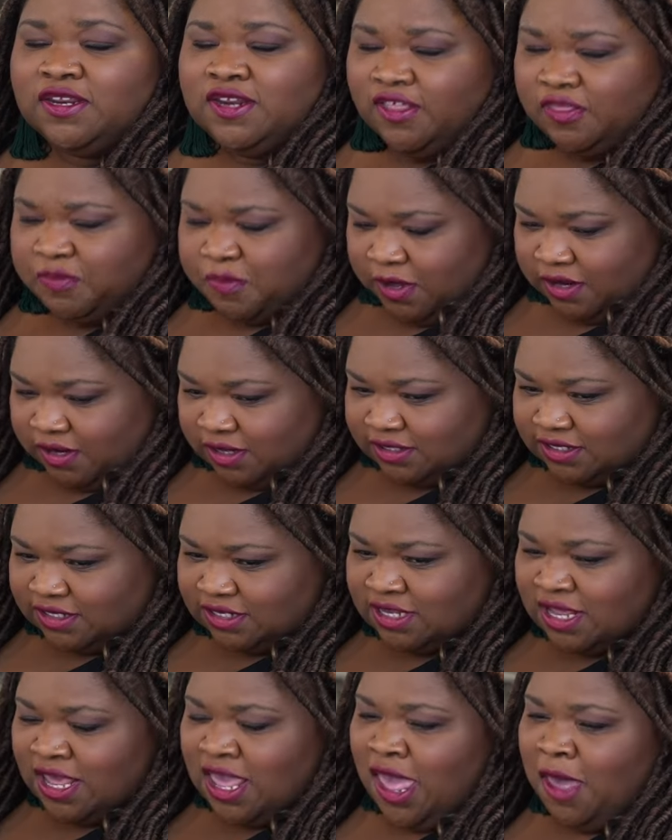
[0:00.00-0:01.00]
death
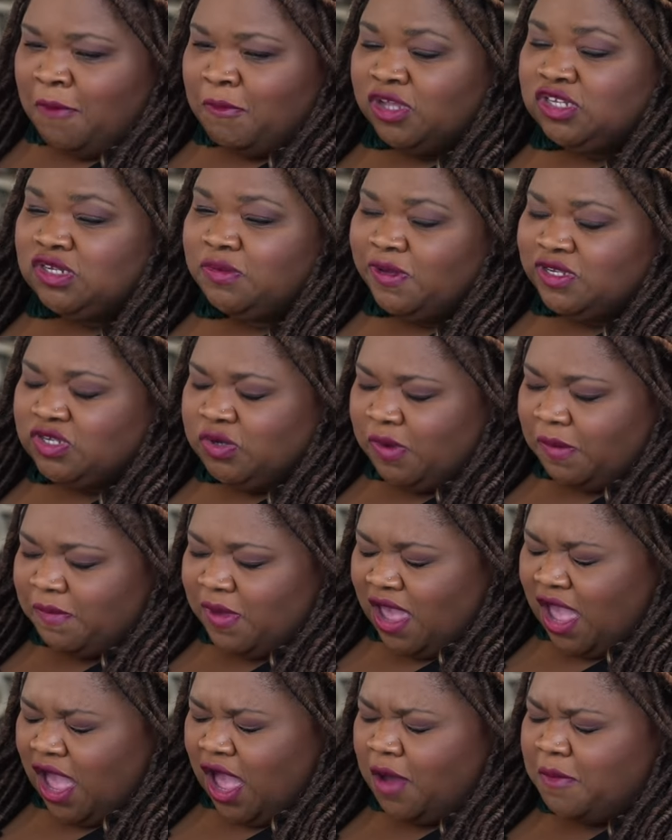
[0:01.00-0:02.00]
penalty. But you must remember
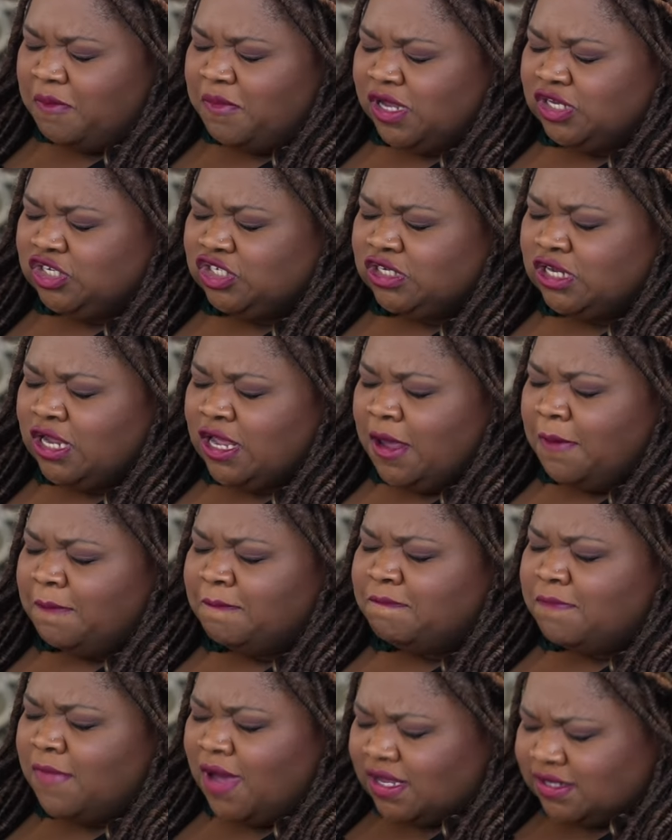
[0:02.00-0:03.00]
how much
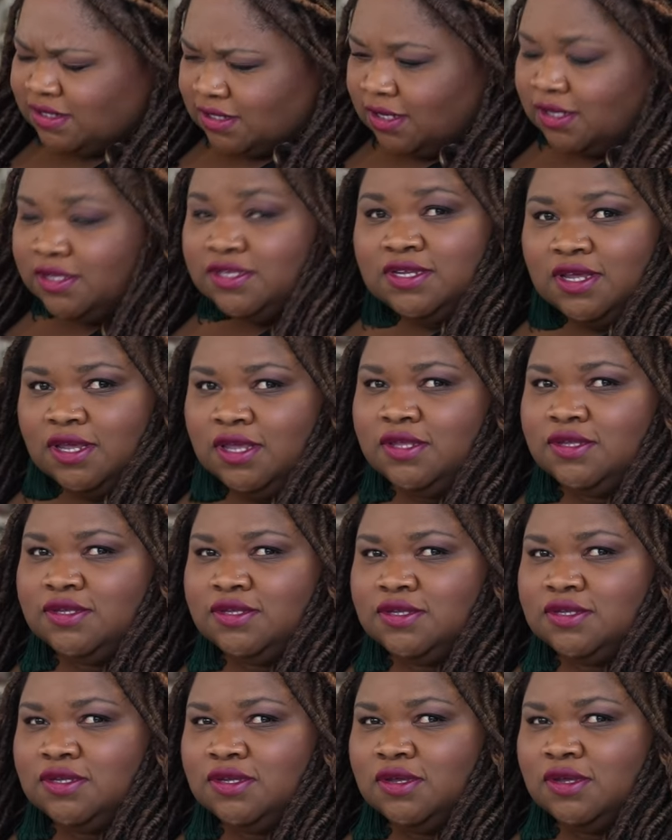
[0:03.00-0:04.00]
muscle it
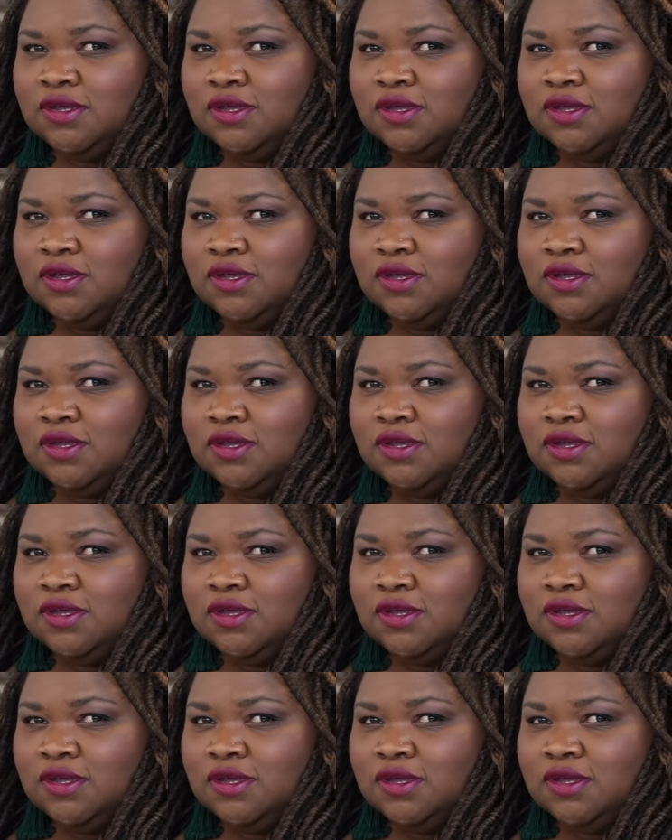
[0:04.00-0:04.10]
takes